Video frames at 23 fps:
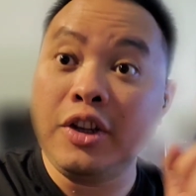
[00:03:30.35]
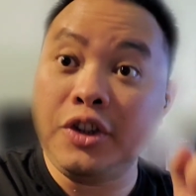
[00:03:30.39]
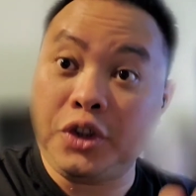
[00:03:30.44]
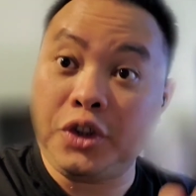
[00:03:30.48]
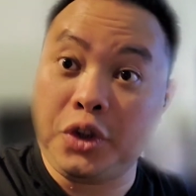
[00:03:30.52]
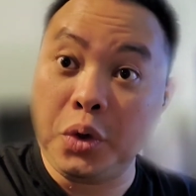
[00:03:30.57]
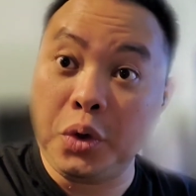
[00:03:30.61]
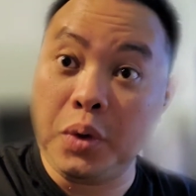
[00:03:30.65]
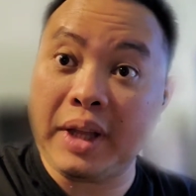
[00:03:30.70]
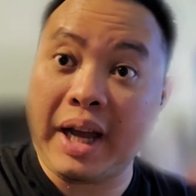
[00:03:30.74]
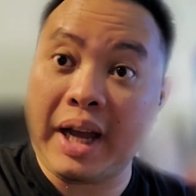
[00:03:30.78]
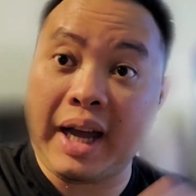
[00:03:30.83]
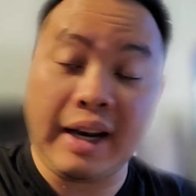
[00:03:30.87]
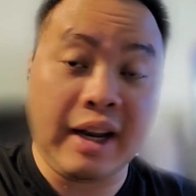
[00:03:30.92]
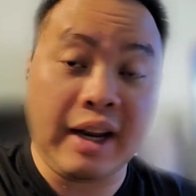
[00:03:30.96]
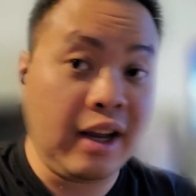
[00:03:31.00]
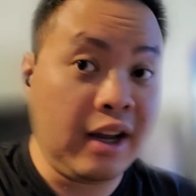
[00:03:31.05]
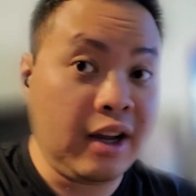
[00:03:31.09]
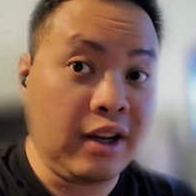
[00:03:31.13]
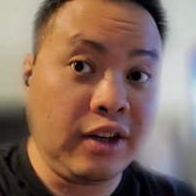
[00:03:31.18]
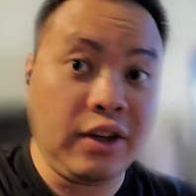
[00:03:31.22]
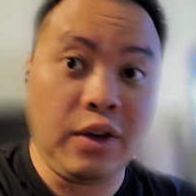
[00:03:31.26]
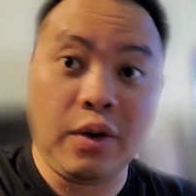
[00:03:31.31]
Do that.
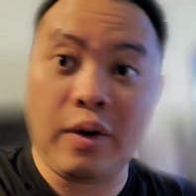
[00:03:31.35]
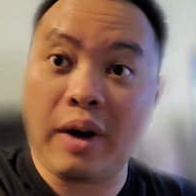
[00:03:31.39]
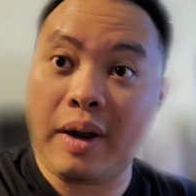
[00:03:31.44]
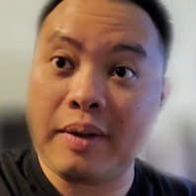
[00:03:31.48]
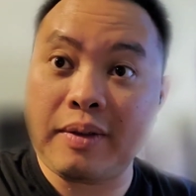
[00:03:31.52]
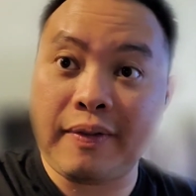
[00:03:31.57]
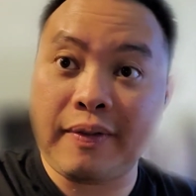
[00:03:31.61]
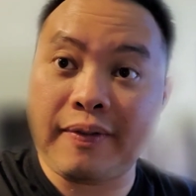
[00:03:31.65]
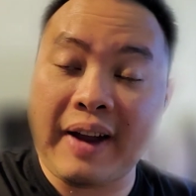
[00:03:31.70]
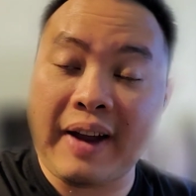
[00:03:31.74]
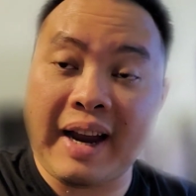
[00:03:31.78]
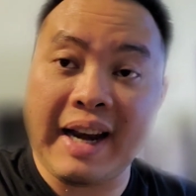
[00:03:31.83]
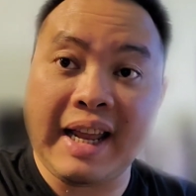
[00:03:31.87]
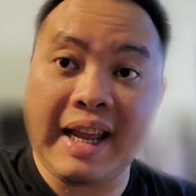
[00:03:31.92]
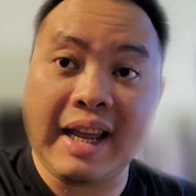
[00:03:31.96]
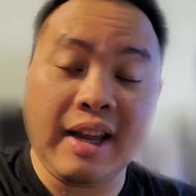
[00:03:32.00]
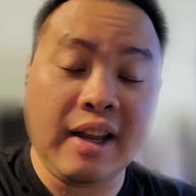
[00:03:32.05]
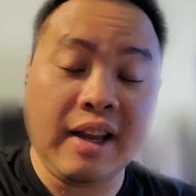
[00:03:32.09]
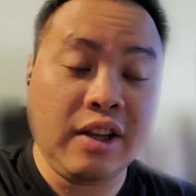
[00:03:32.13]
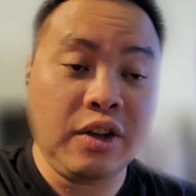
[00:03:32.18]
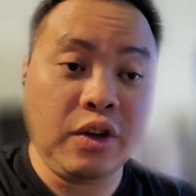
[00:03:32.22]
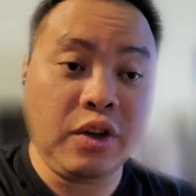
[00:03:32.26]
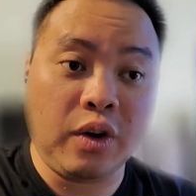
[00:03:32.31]
You don't have to finance.
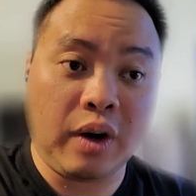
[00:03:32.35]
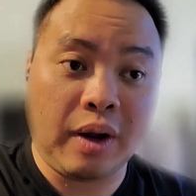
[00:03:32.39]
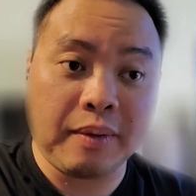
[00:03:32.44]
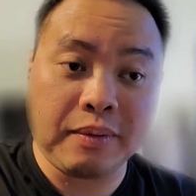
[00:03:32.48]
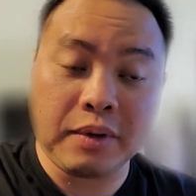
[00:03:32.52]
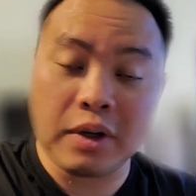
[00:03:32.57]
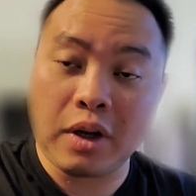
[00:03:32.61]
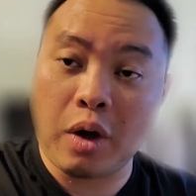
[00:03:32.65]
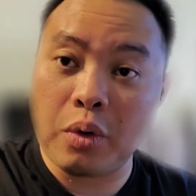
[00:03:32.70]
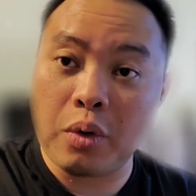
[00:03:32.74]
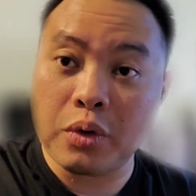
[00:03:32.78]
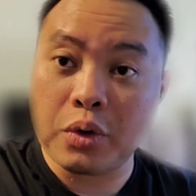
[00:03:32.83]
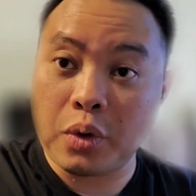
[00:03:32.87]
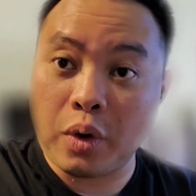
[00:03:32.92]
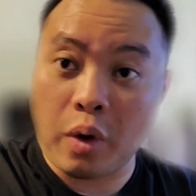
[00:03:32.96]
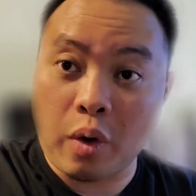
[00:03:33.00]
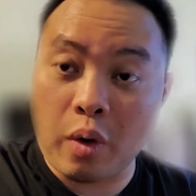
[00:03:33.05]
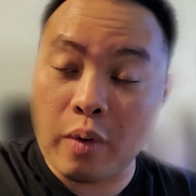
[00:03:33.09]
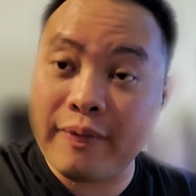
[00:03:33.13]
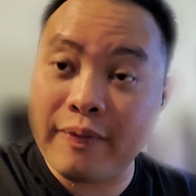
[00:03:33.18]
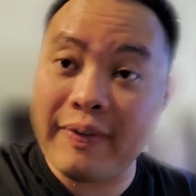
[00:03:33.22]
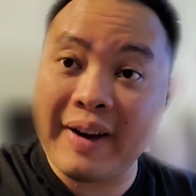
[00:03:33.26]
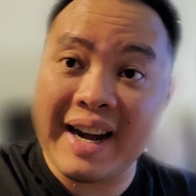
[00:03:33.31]
You don't have to go through the
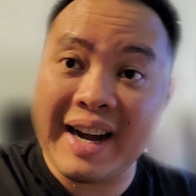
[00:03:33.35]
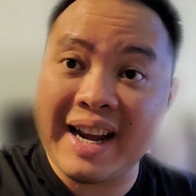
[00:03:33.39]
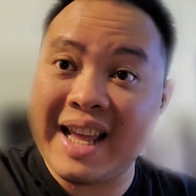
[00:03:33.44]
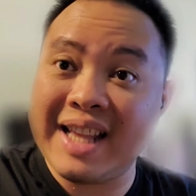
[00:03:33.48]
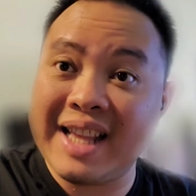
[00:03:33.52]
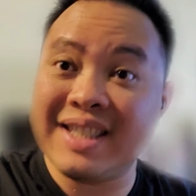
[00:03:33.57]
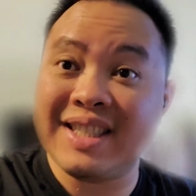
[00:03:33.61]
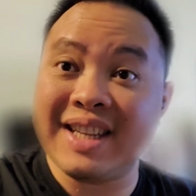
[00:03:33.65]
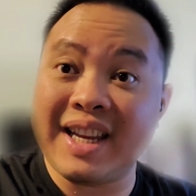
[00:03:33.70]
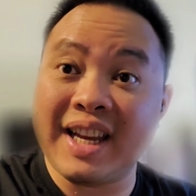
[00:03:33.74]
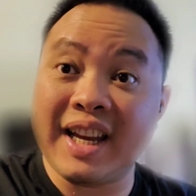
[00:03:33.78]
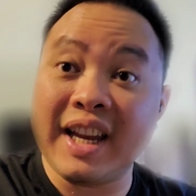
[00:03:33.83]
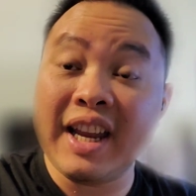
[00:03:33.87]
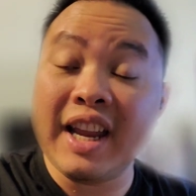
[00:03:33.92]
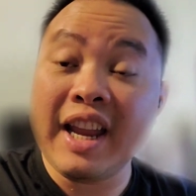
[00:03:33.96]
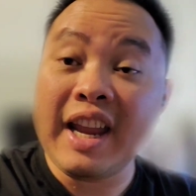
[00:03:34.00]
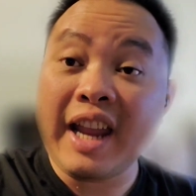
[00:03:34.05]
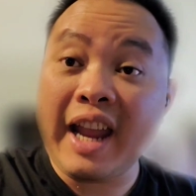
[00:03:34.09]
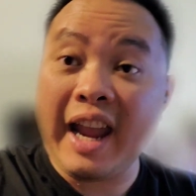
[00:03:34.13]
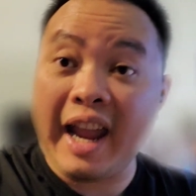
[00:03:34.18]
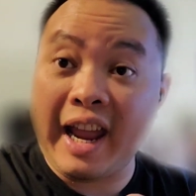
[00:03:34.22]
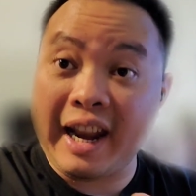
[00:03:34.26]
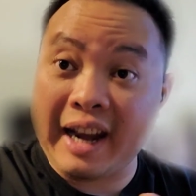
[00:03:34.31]
whole financing,
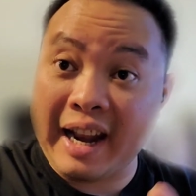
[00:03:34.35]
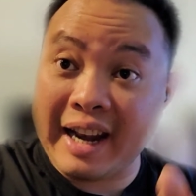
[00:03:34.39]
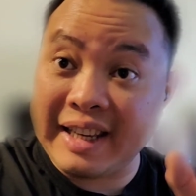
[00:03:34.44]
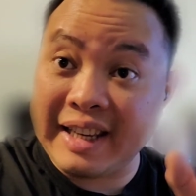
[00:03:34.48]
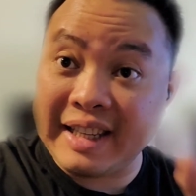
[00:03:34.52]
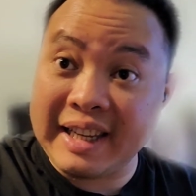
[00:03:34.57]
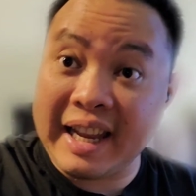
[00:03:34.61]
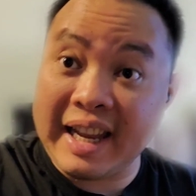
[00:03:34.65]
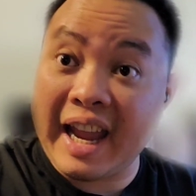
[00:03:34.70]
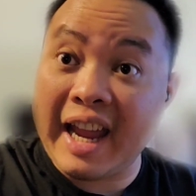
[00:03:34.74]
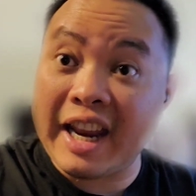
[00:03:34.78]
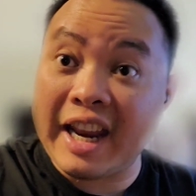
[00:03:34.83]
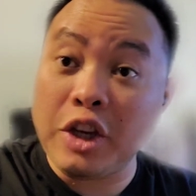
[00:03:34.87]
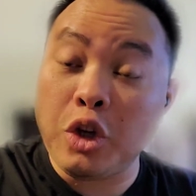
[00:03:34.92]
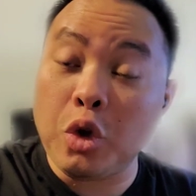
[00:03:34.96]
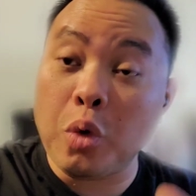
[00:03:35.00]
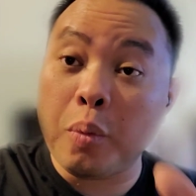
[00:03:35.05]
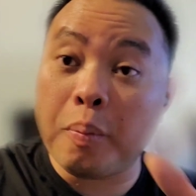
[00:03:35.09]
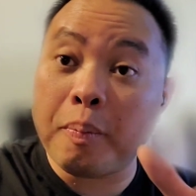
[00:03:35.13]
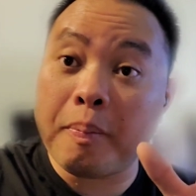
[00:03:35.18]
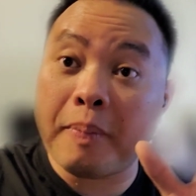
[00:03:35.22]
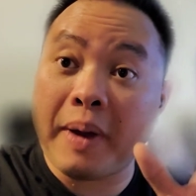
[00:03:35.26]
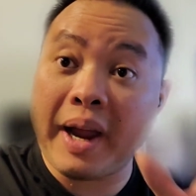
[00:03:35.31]
and at the end you
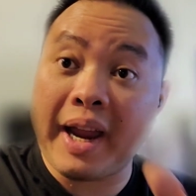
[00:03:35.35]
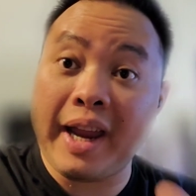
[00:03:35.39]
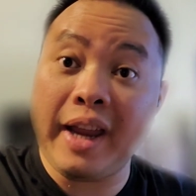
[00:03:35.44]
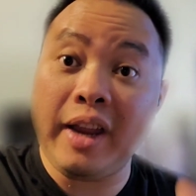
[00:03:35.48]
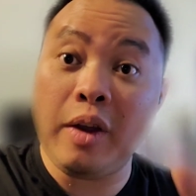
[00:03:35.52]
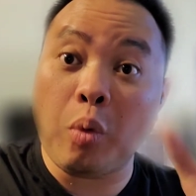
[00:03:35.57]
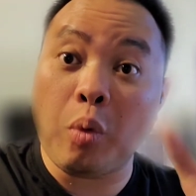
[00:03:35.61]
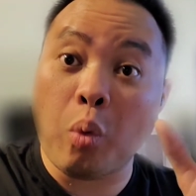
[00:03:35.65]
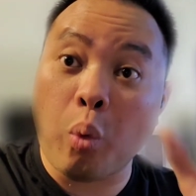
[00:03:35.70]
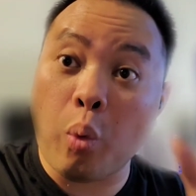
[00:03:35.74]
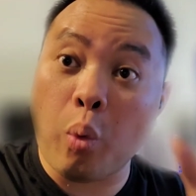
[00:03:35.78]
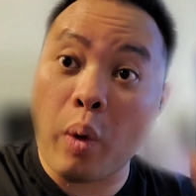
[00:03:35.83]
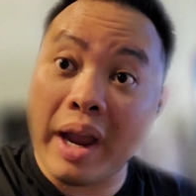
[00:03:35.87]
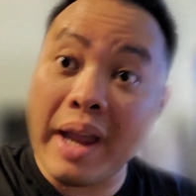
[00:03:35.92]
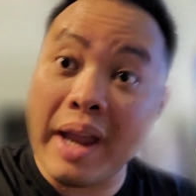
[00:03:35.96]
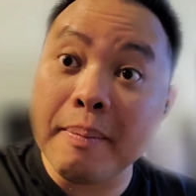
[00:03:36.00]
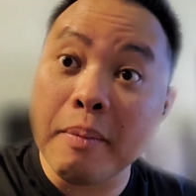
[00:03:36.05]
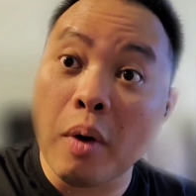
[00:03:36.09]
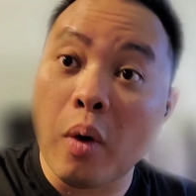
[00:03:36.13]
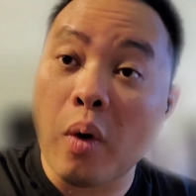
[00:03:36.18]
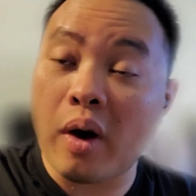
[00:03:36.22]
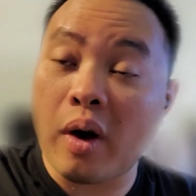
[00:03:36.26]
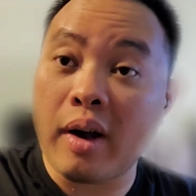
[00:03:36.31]
pay way
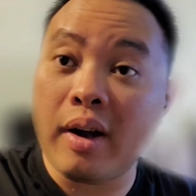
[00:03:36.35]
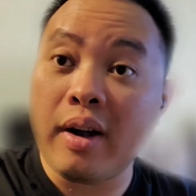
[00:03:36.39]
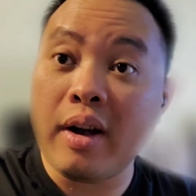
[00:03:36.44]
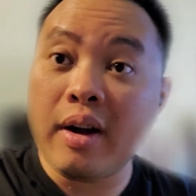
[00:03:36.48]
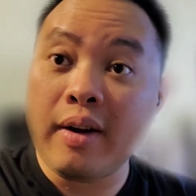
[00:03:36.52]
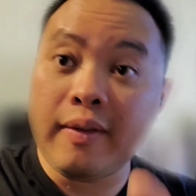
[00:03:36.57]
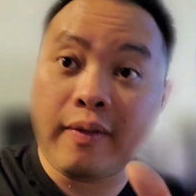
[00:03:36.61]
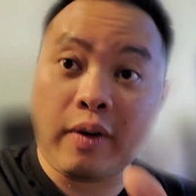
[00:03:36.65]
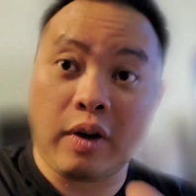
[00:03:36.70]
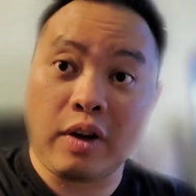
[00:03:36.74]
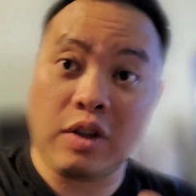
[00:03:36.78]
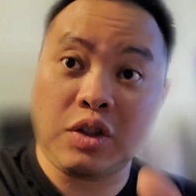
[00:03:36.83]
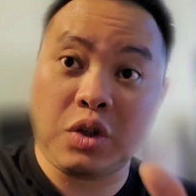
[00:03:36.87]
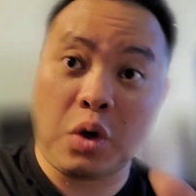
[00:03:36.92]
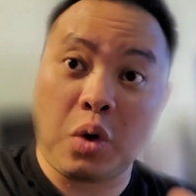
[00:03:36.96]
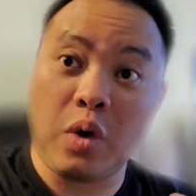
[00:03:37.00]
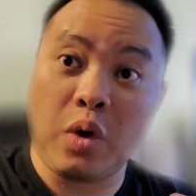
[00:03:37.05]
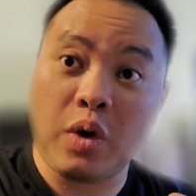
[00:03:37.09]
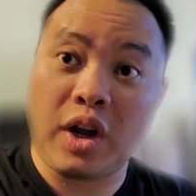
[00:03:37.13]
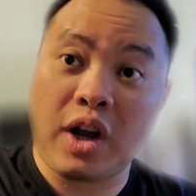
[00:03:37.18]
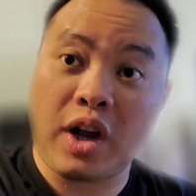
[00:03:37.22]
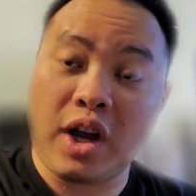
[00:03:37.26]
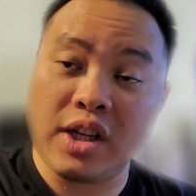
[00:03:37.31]
more for the
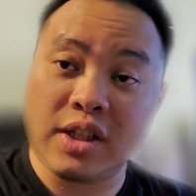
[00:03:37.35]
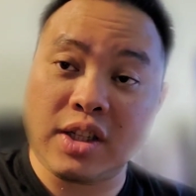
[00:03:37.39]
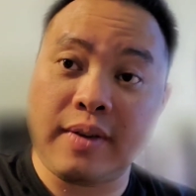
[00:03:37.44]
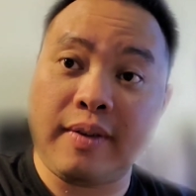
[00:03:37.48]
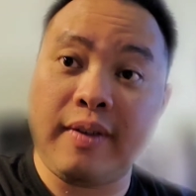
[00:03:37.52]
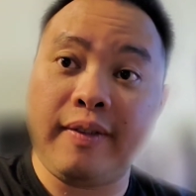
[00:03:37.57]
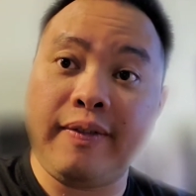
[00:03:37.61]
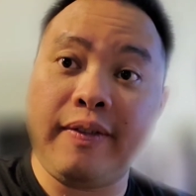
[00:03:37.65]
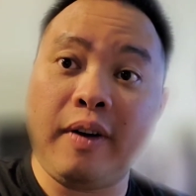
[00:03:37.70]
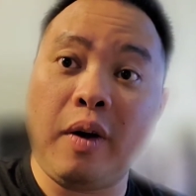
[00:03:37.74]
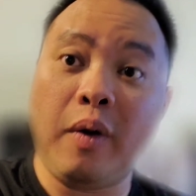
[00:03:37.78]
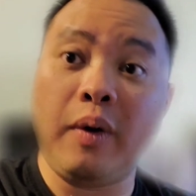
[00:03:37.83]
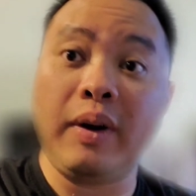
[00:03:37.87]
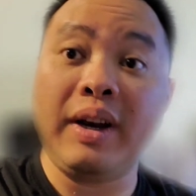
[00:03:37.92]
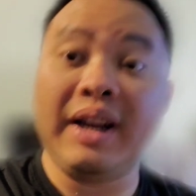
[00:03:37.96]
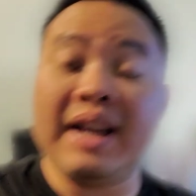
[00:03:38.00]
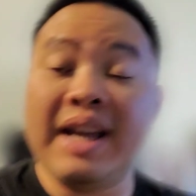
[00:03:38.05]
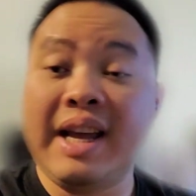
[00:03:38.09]
total cost of the phone.